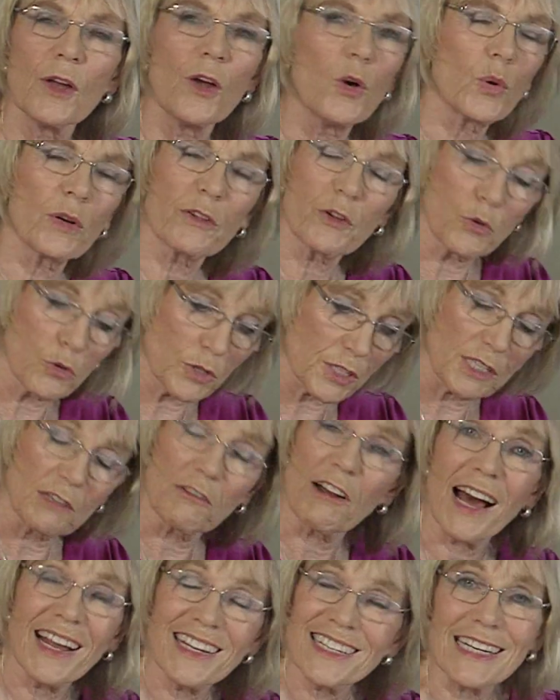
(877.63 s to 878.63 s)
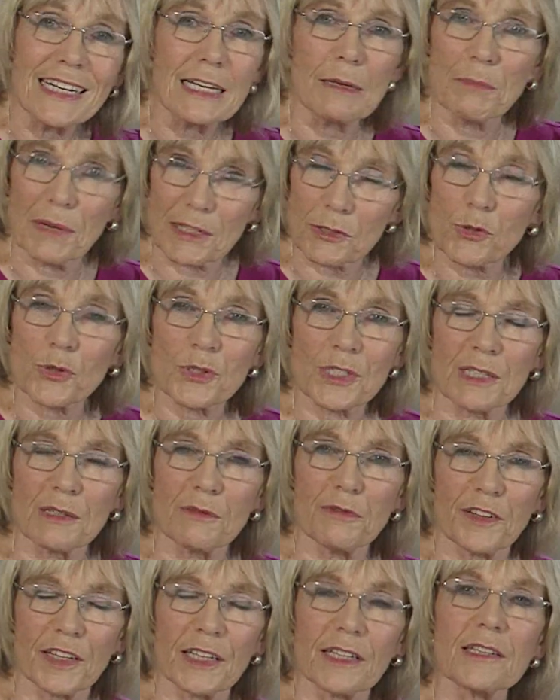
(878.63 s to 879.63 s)
Well, of course, there aren't any muscles in the
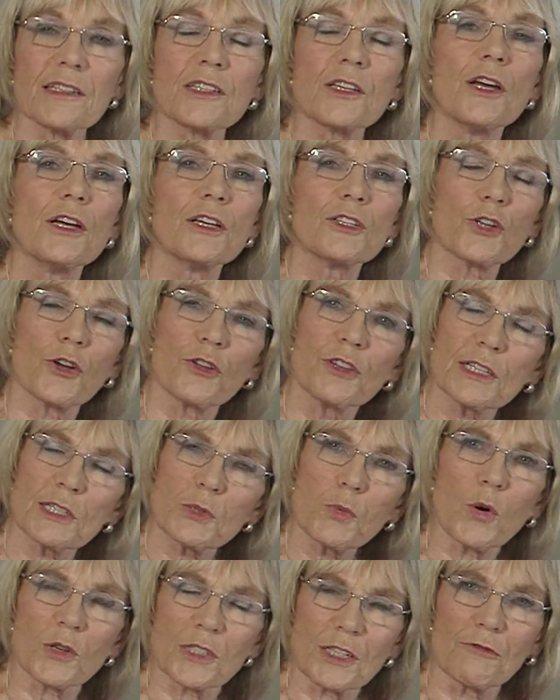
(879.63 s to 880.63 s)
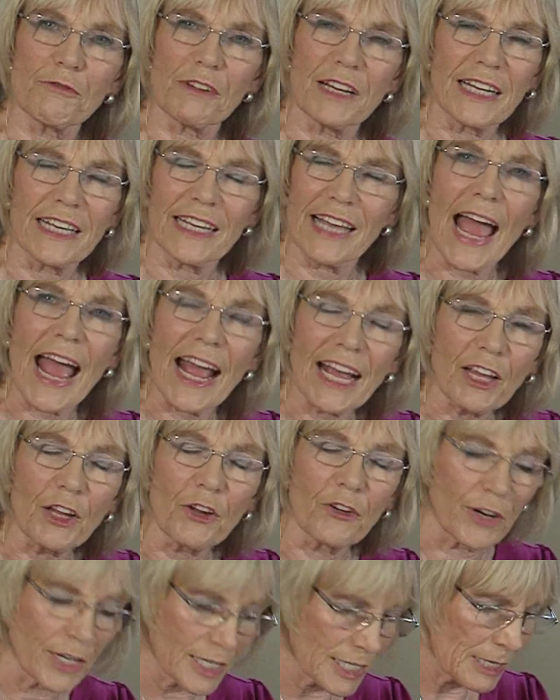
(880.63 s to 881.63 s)
fingers, so this wasn't really
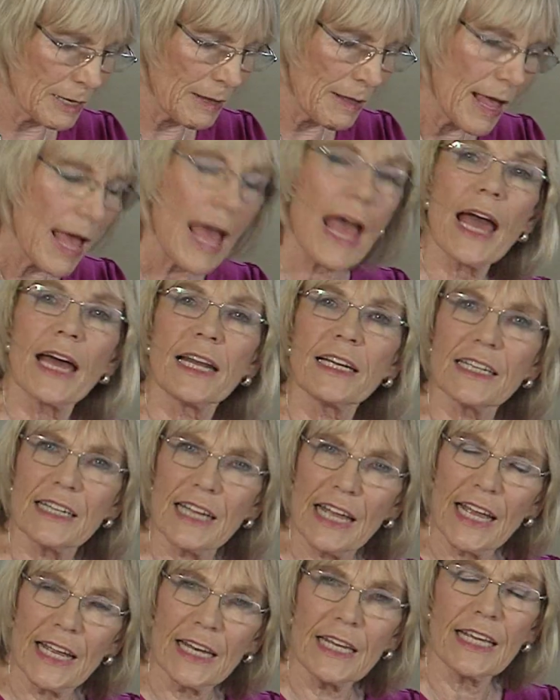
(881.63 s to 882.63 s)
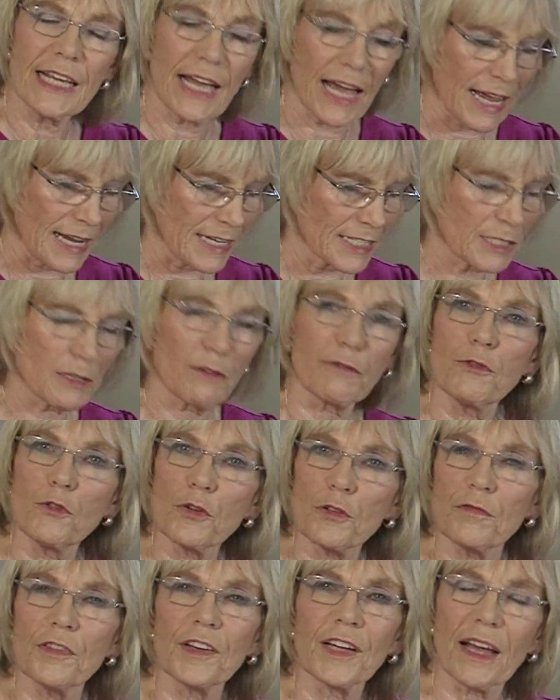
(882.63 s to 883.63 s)
accurate. And in any case, the
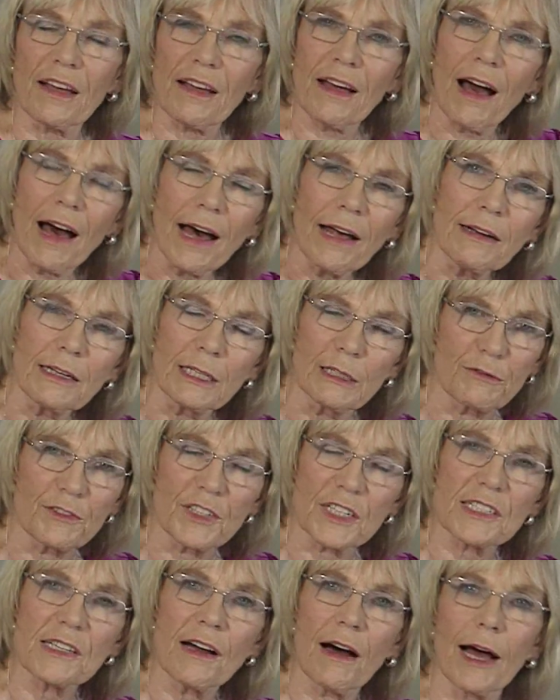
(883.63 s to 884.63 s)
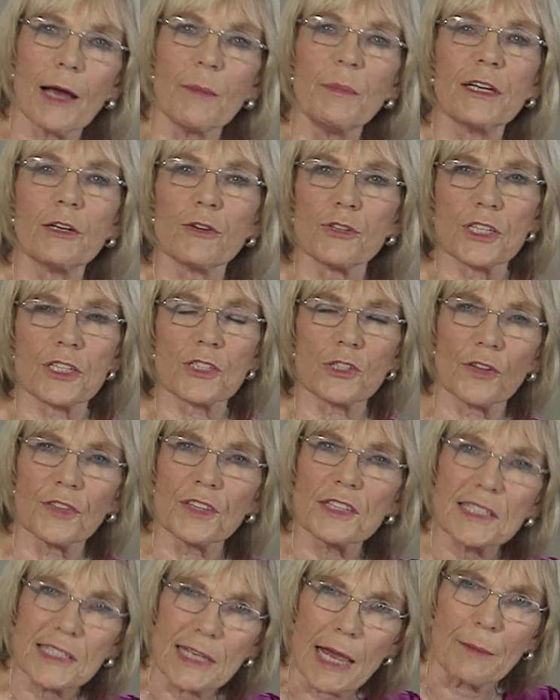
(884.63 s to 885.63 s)
fourth finger can't lift as high because it's on
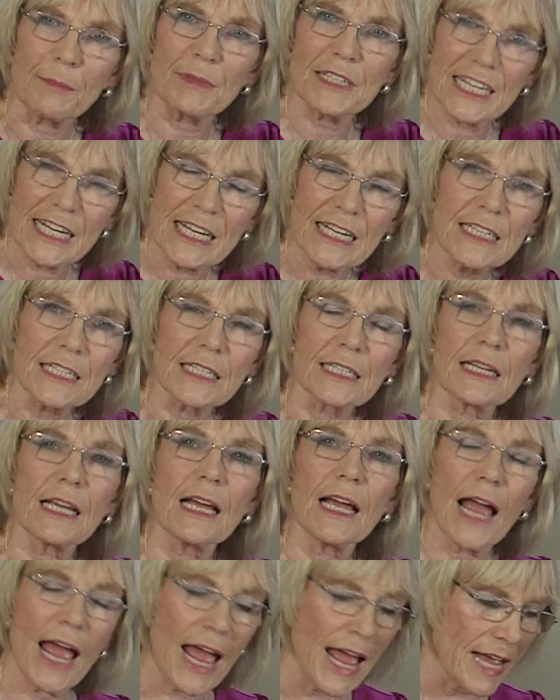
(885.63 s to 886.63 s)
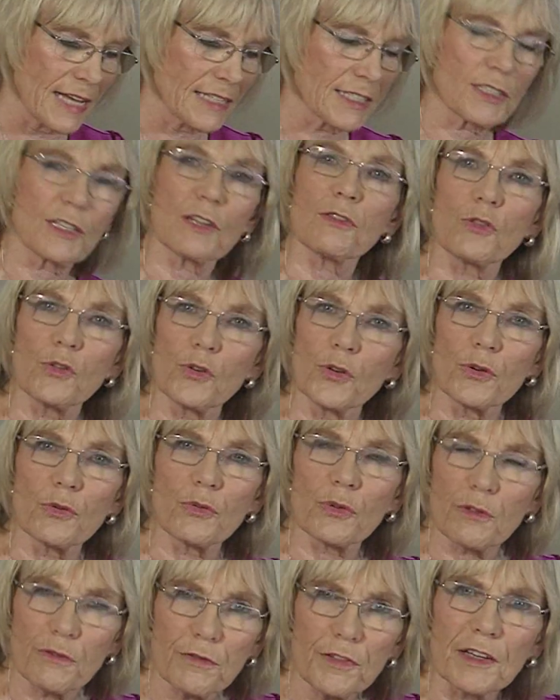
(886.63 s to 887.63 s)
the same tendon as the third
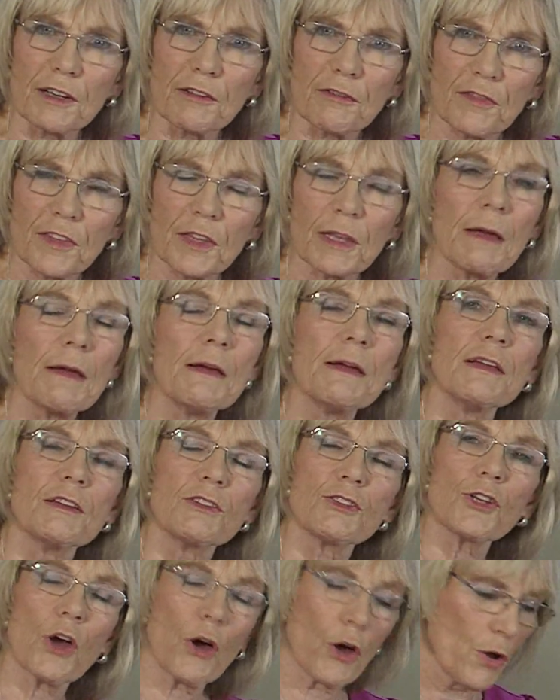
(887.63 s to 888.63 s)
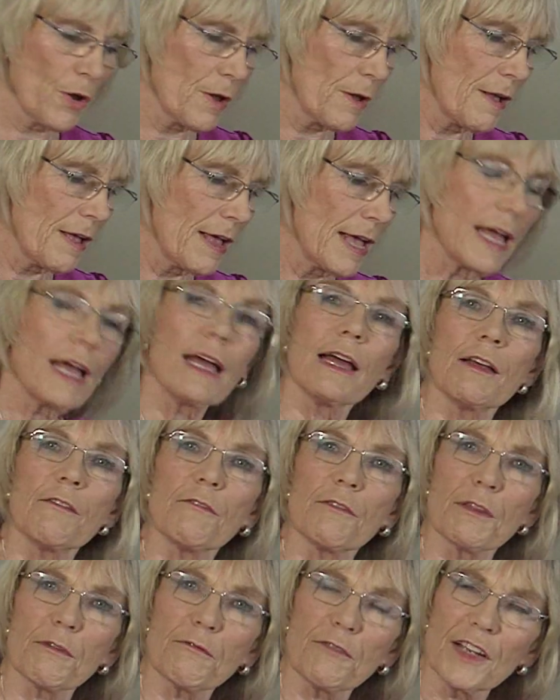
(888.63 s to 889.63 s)
or the fifth. So
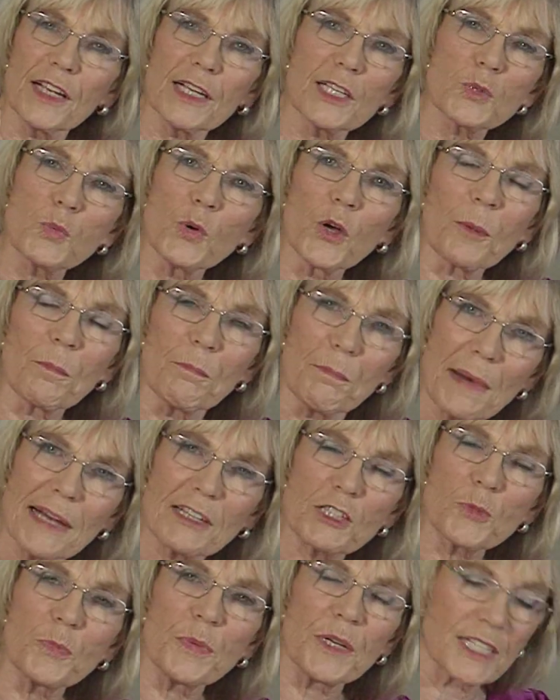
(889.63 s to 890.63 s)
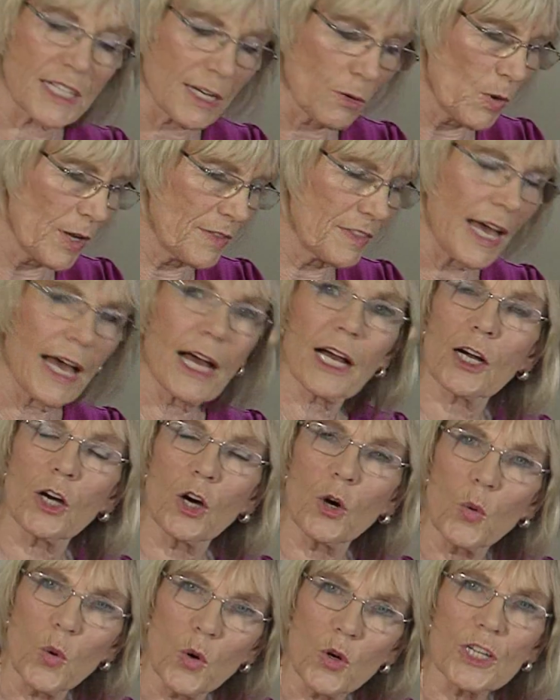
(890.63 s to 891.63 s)
the fingers work much better when they are
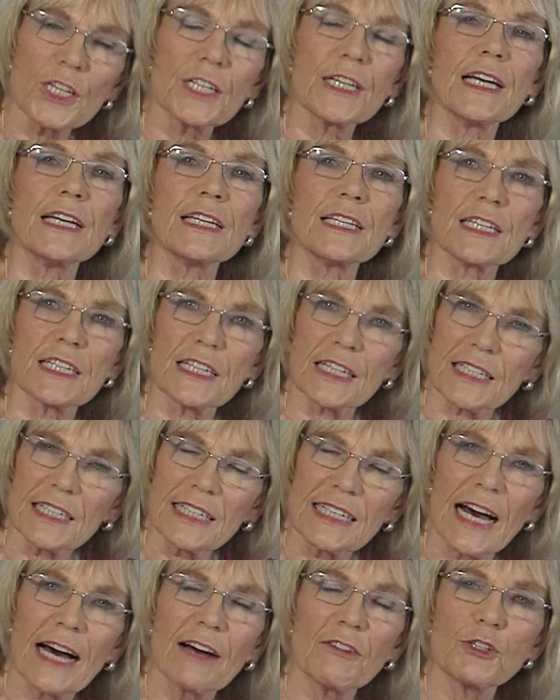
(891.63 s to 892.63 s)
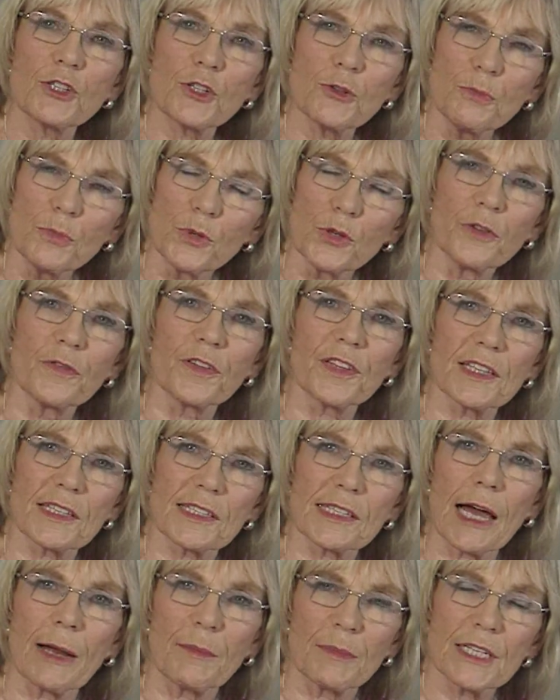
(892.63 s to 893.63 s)
coordinated and allowed to move at the
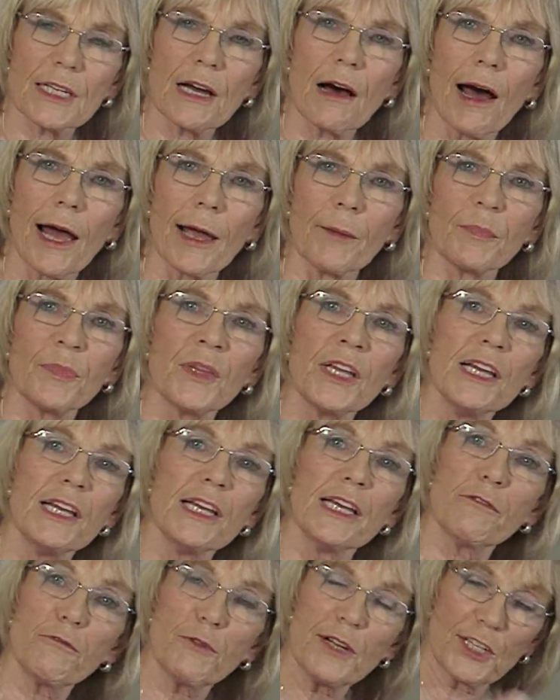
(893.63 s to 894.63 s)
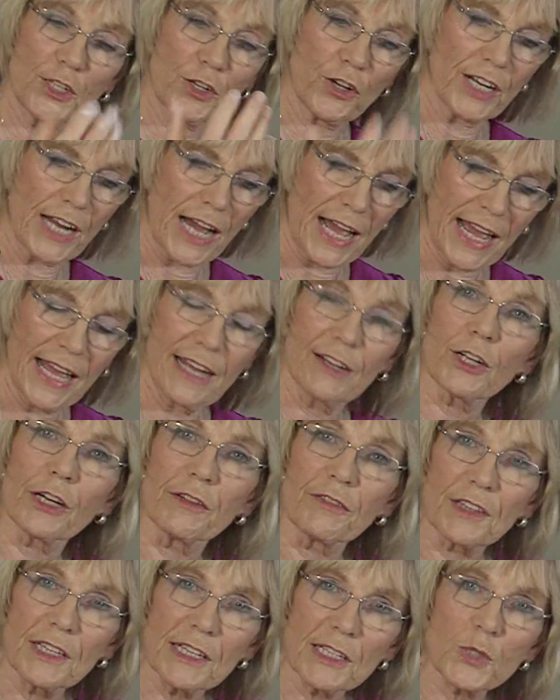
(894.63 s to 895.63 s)
same time. If we turn our hand
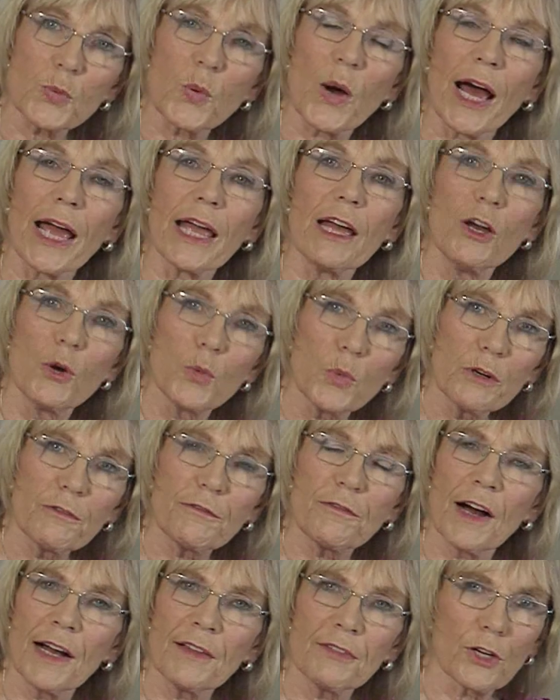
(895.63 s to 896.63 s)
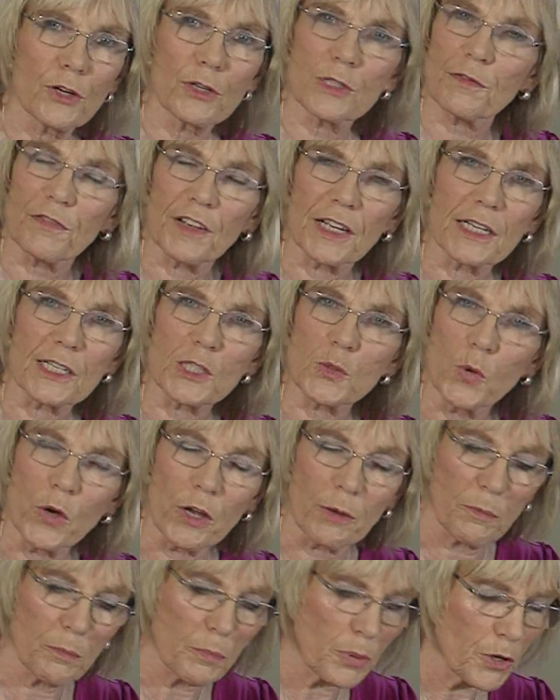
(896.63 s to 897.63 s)
over this way, we'll find those fingers
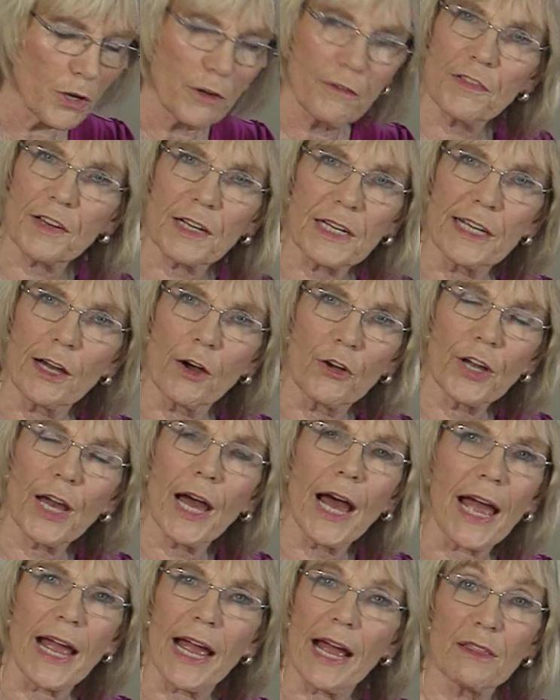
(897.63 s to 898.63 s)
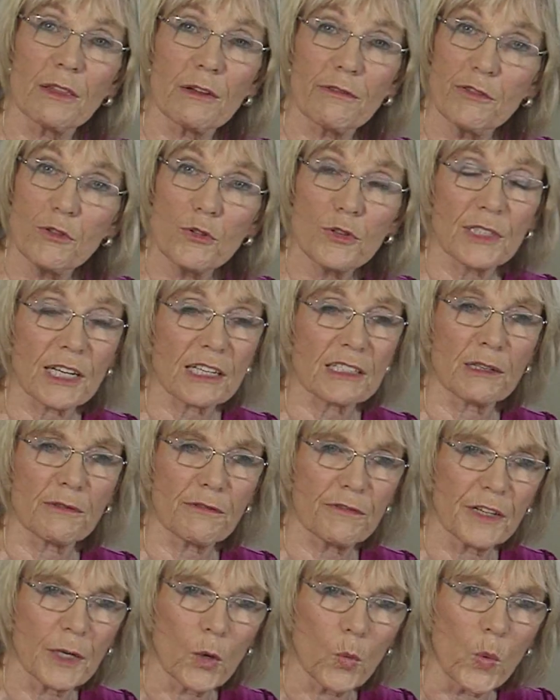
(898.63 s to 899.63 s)
work perfectly okay, and the fourth doesn't
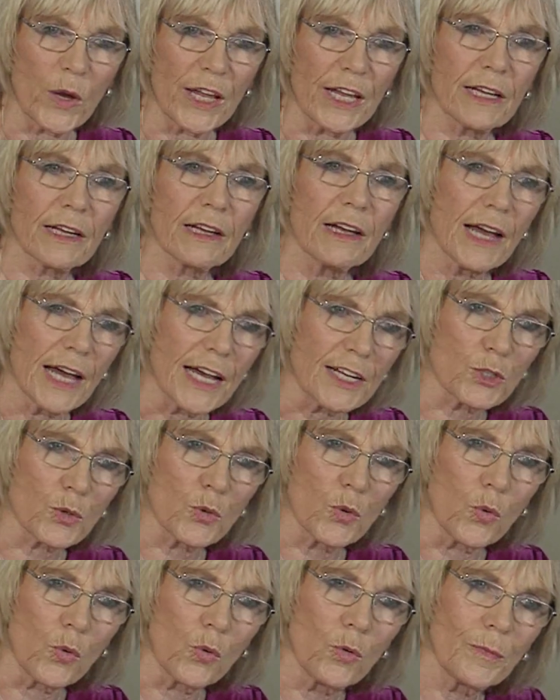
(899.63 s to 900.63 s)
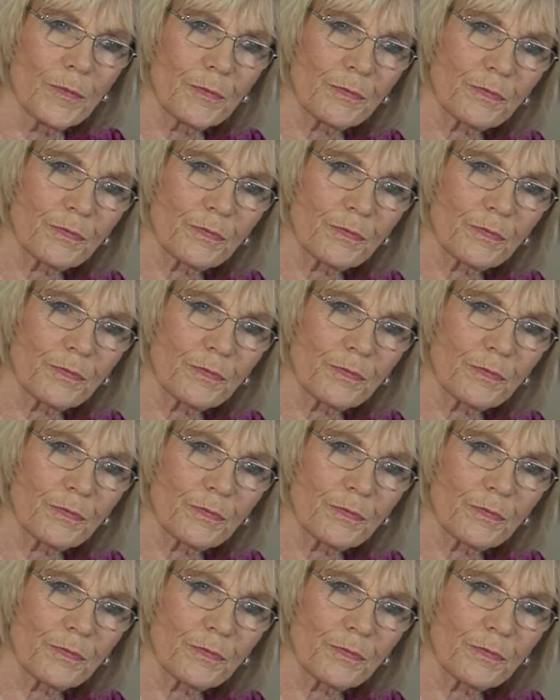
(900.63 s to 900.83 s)
feel weak at all.